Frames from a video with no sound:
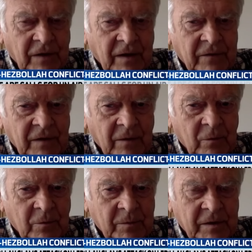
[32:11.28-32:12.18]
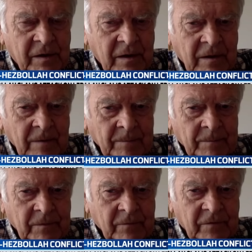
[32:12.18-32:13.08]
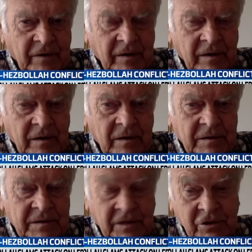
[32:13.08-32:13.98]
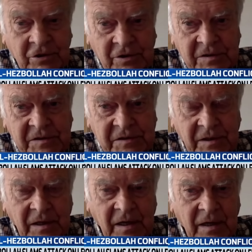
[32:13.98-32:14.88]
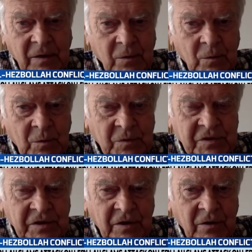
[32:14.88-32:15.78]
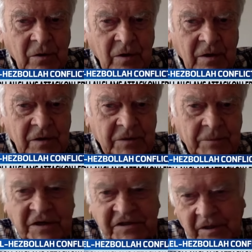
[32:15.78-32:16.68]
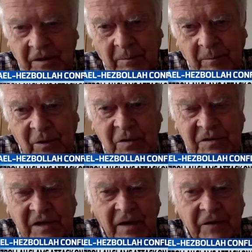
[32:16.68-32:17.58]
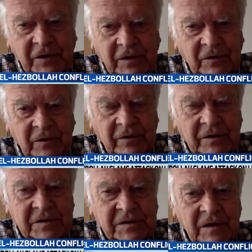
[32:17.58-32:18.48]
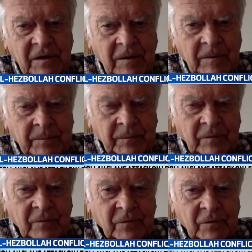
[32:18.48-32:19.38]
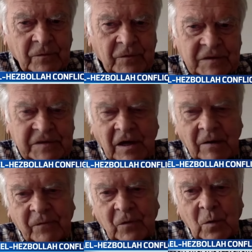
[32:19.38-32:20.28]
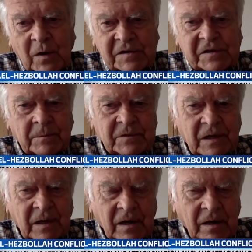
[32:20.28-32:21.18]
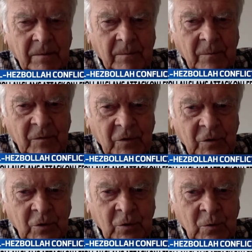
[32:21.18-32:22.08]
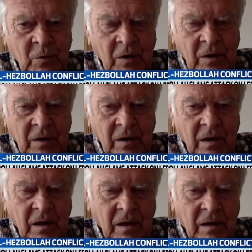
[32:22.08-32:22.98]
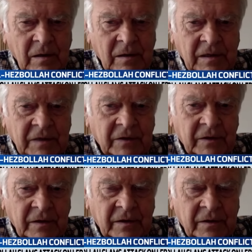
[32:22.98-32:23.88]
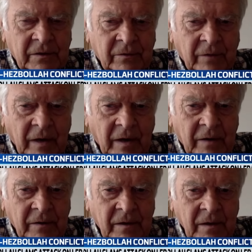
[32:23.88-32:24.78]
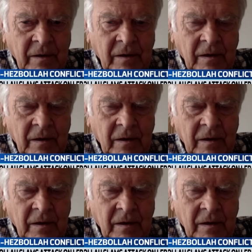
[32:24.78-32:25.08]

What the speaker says: the fight, that would be very dangerous and also depressing, because I think there is, for the first time for quite some time, with the new leader in Iran,